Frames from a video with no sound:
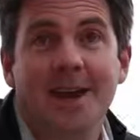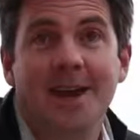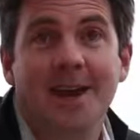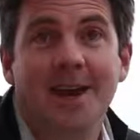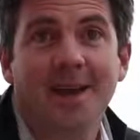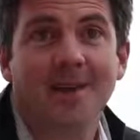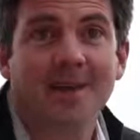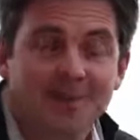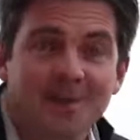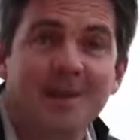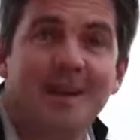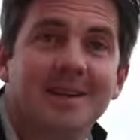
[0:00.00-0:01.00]
Yay,
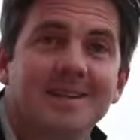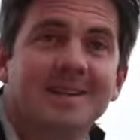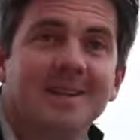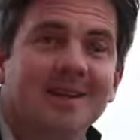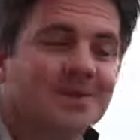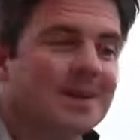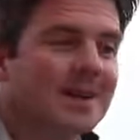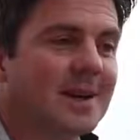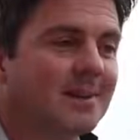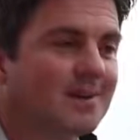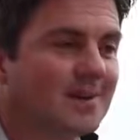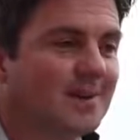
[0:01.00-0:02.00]
that's what that is, and that's where that
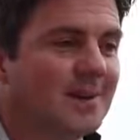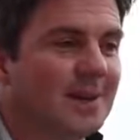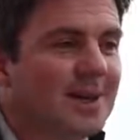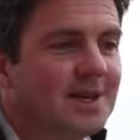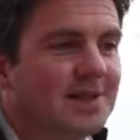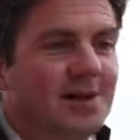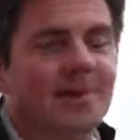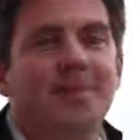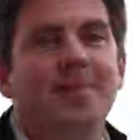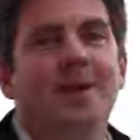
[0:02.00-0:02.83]
comes from. So